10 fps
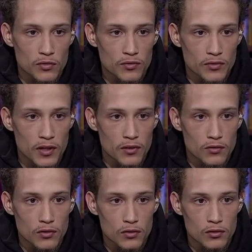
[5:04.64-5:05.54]
for their
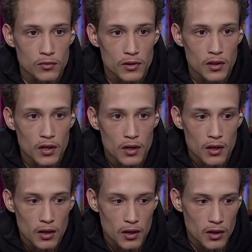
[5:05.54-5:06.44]
wrongdoing,
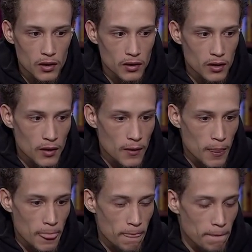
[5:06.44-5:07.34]
and
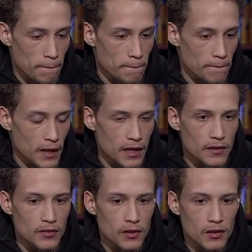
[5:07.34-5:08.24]
not
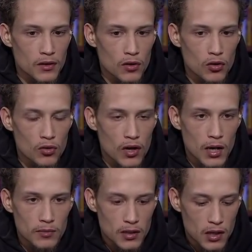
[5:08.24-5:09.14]
even hold
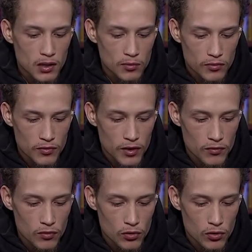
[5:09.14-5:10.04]
cops accountable for their
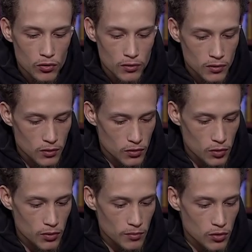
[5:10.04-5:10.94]

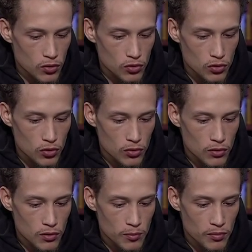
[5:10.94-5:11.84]
wrongdoing, but also
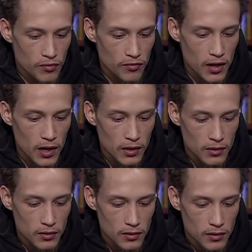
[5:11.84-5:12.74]
provide
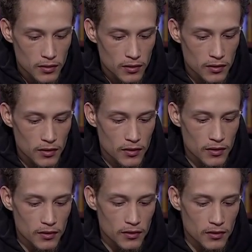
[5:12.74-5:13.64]

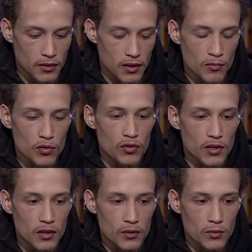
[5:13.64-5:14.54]
the
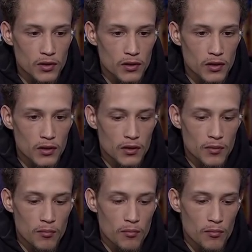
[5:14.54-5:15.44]
community with
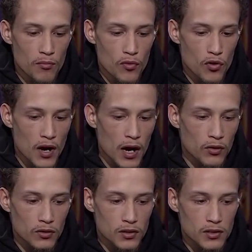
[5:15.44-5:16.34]
more
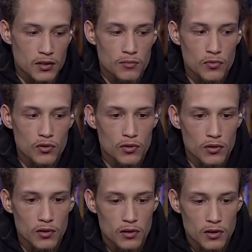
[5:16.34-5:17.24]
outlets and
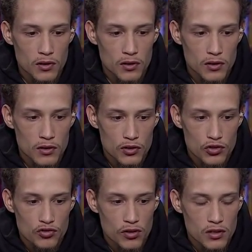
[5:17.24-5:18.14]
more
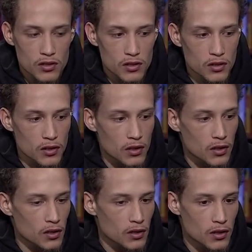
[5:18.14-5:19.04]
structured uh,